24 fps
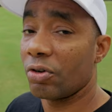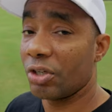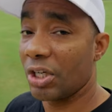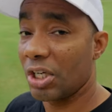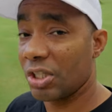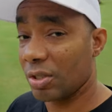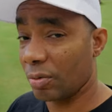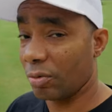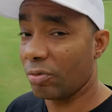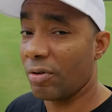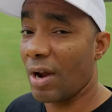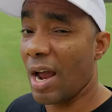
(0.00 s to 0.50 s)
G,
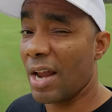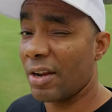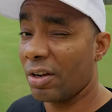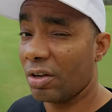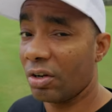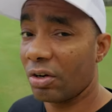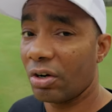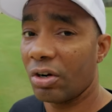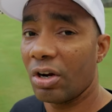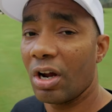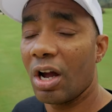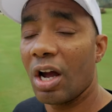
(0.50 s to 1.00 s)
some
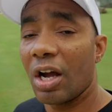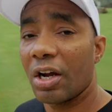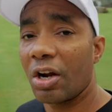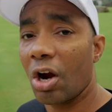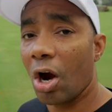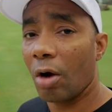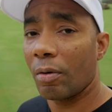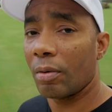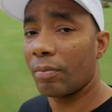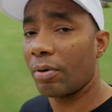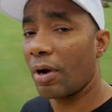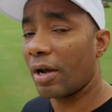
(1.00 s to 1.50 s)
granular uh,
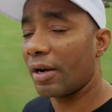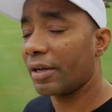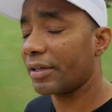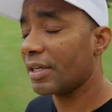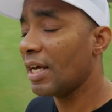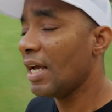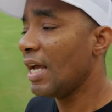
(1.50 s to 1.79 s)
carbon product.